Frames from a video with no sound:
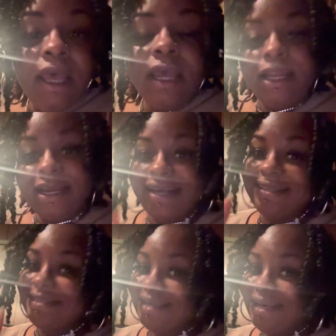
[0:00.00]
and like i
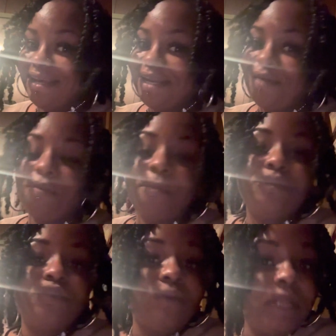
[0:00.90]
said y'all remember
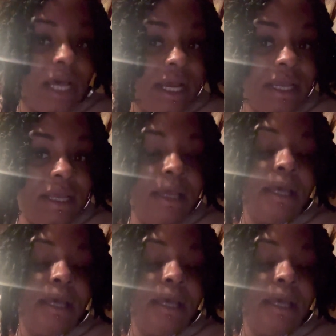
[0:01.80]
to like